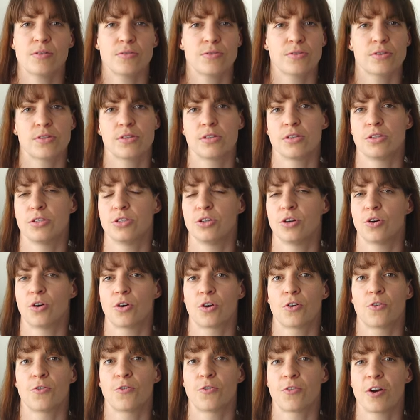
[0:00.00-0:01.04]
house,
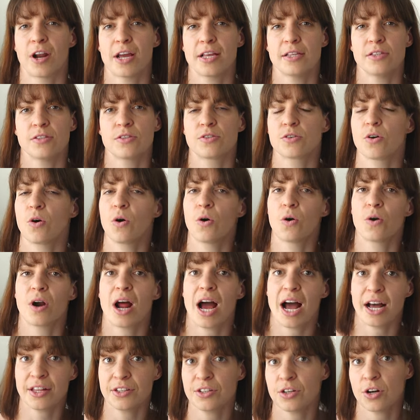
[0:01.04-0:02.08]
your friends,
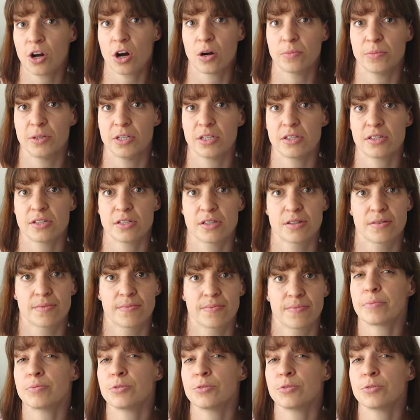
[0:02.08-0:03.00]
or other hobbies.